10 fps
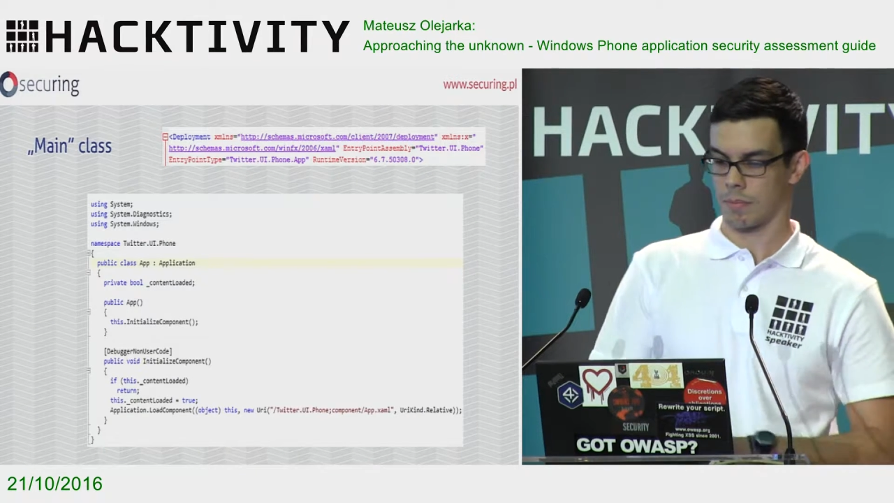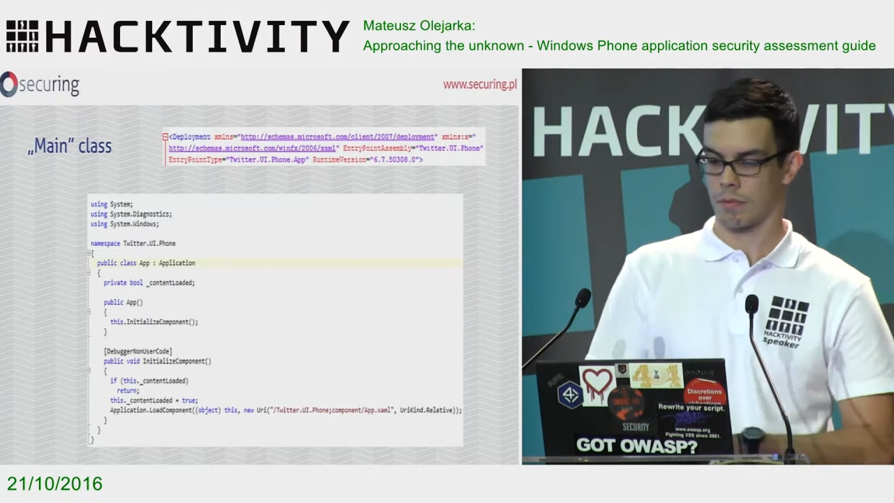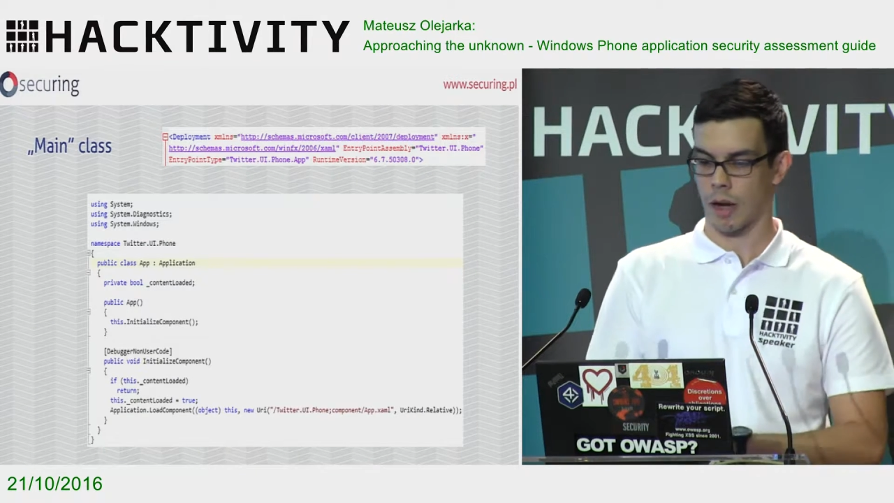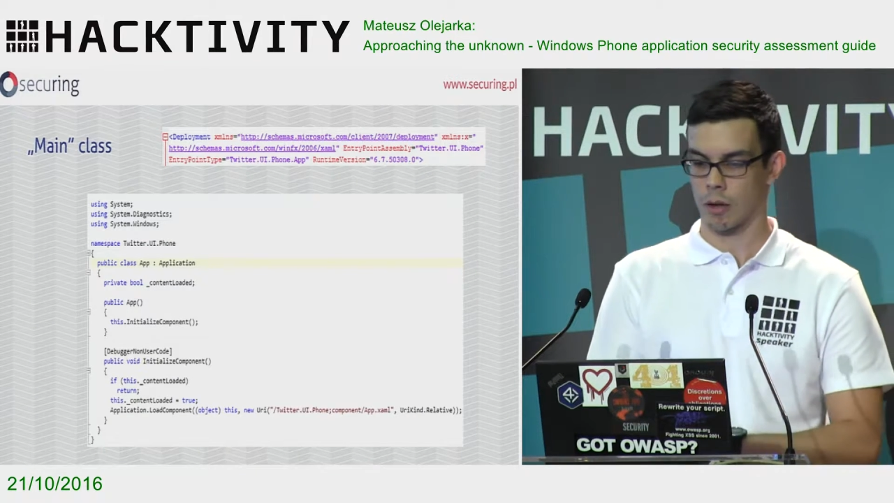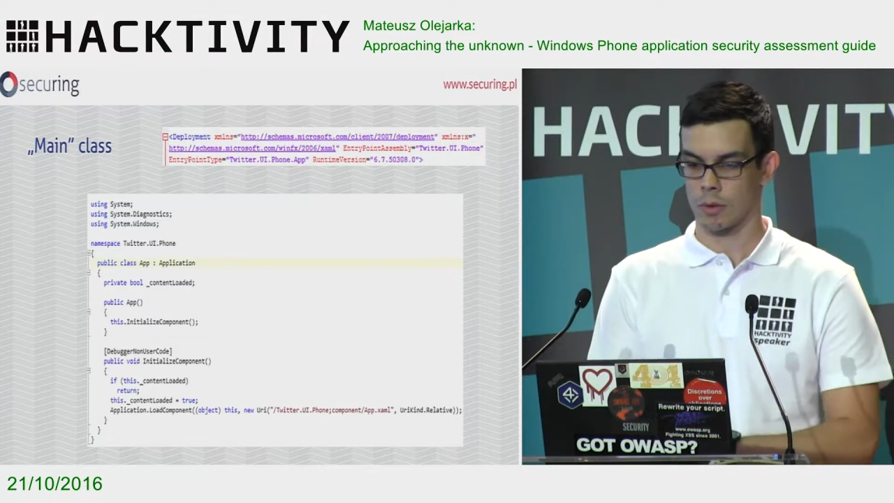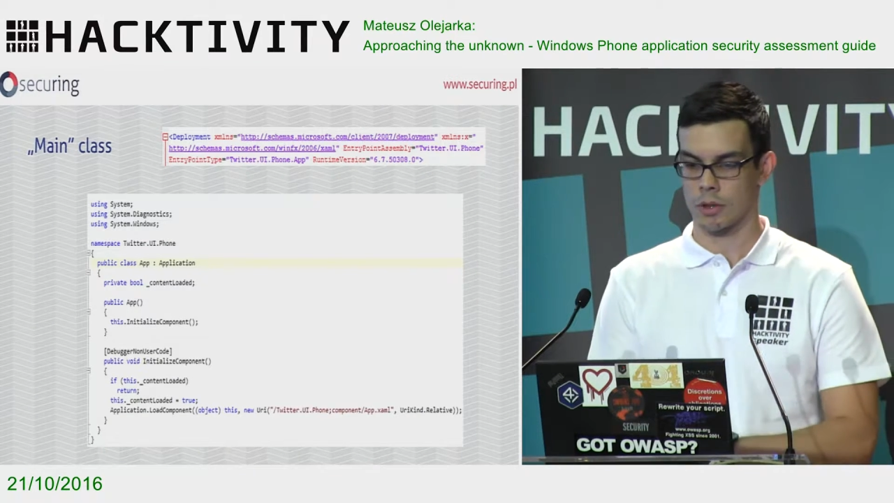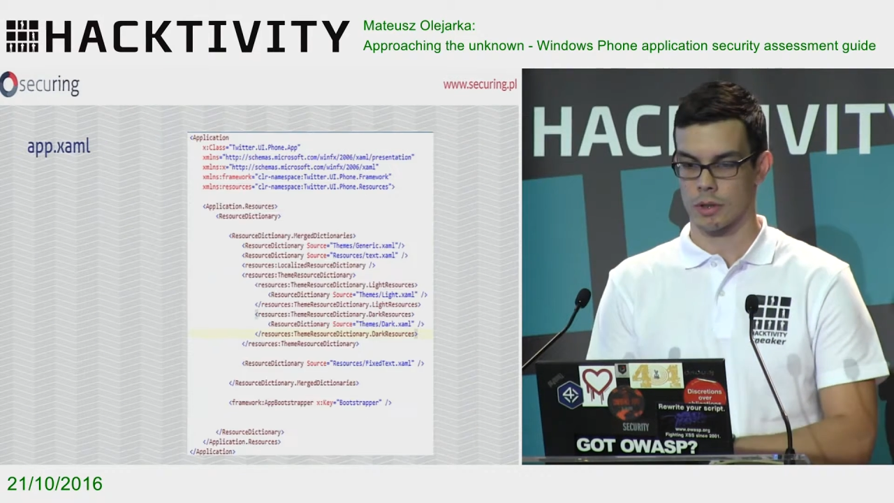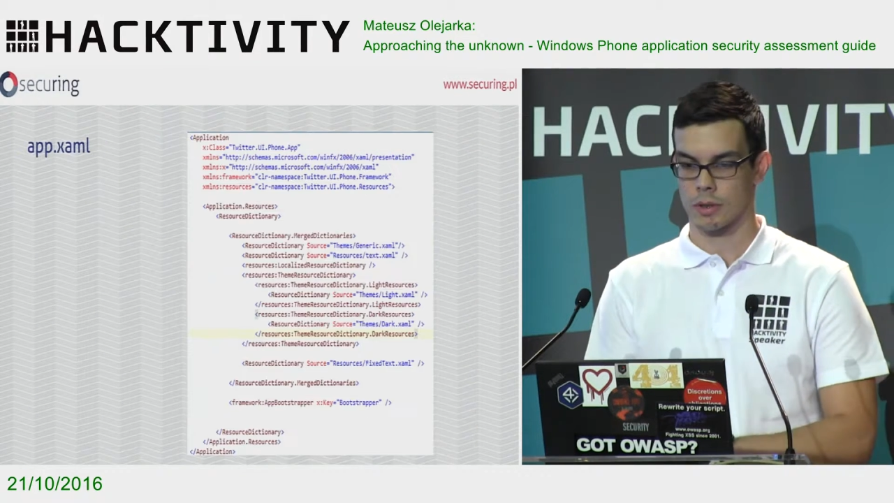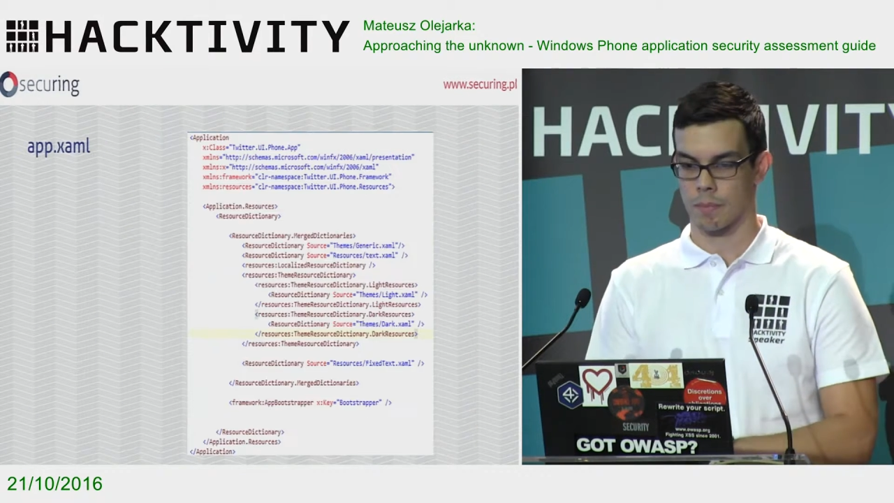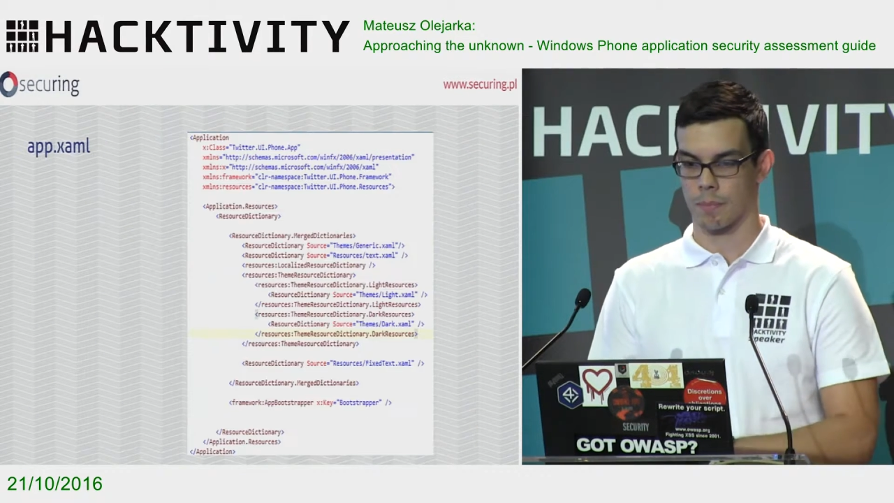file, which
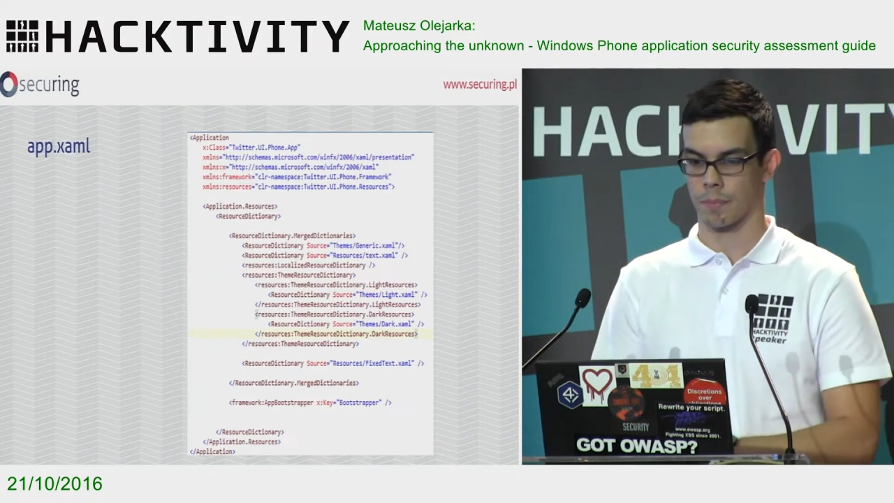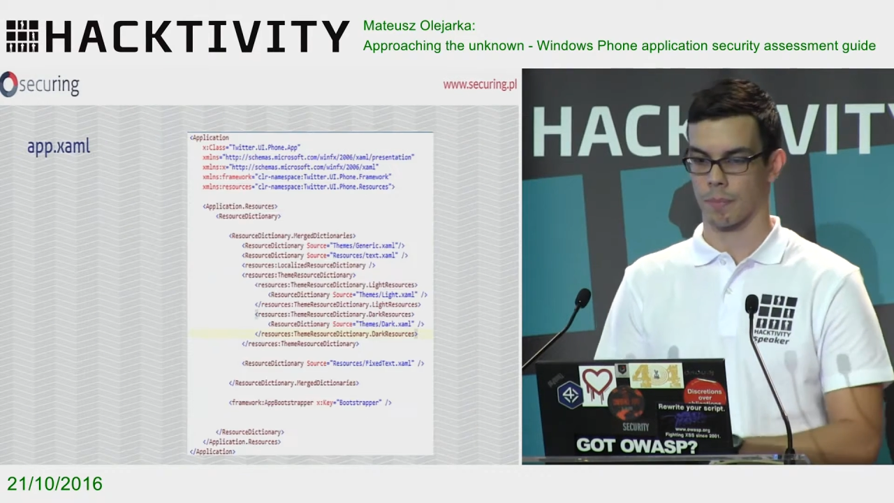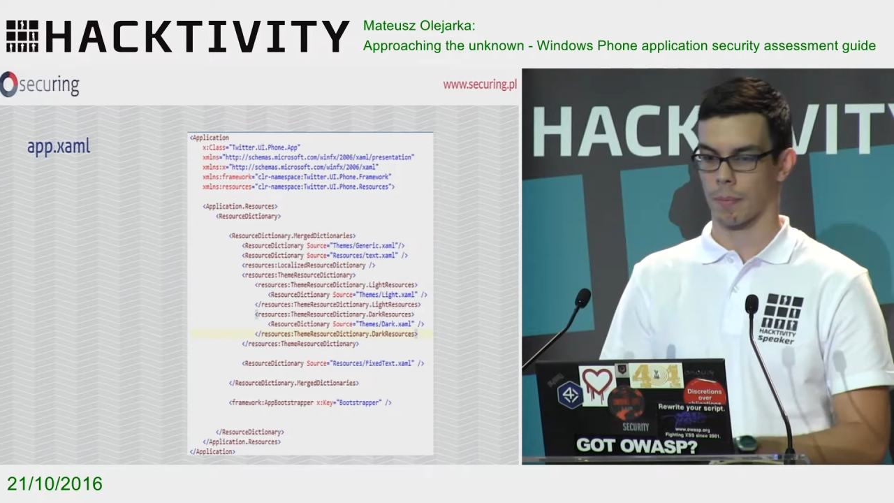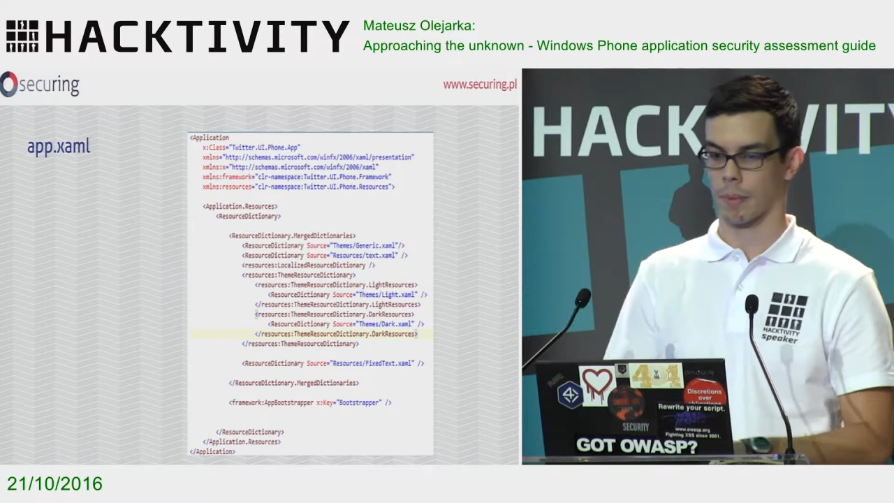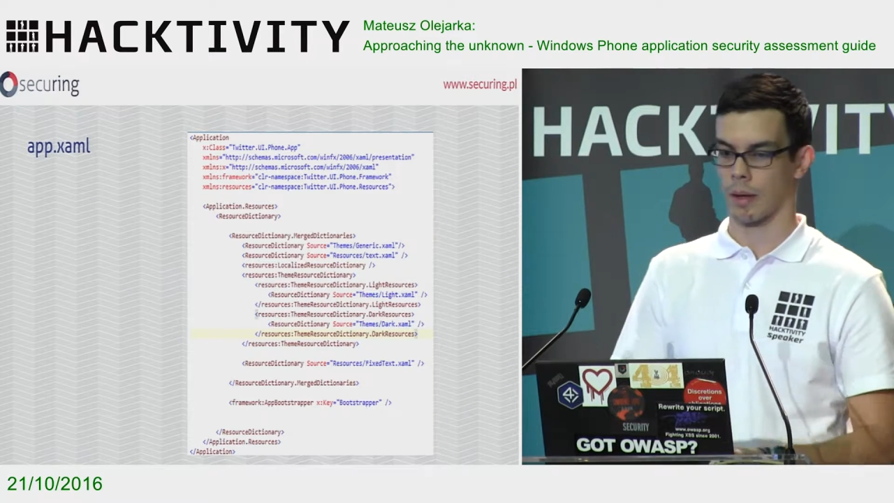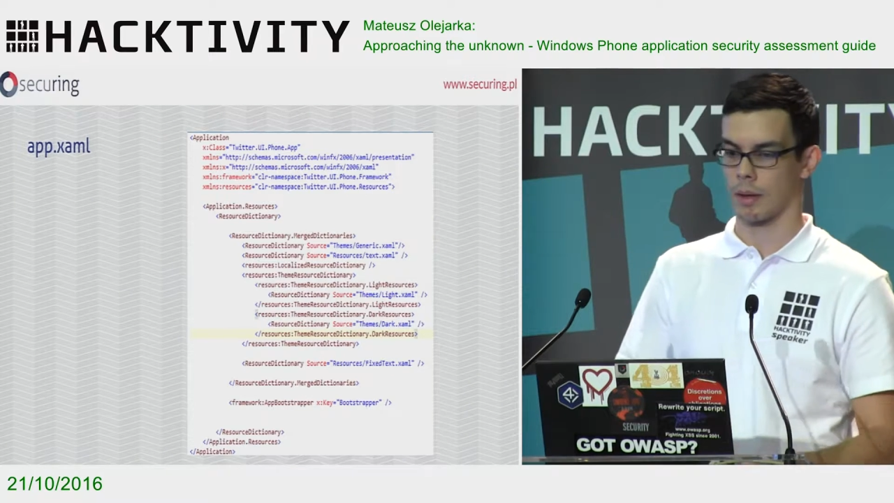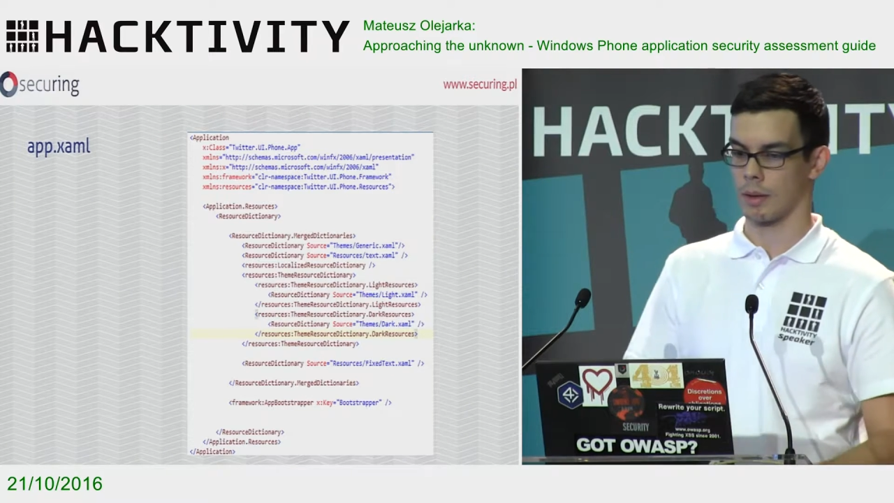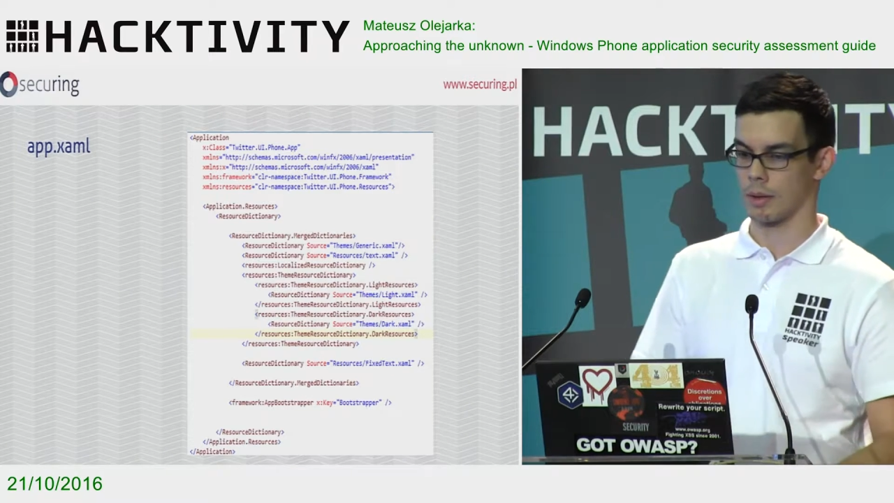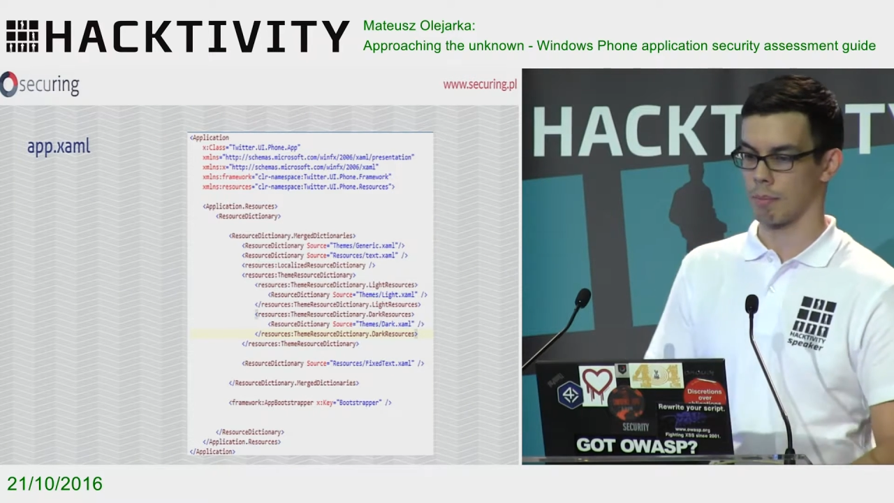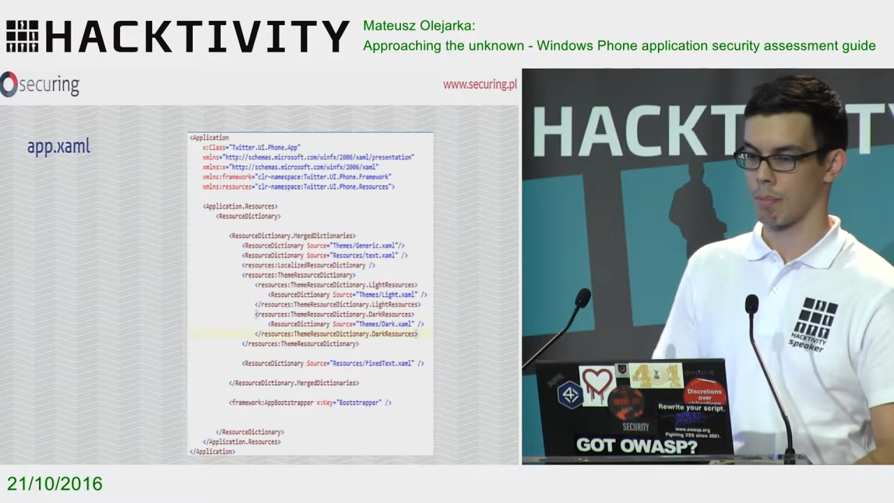is the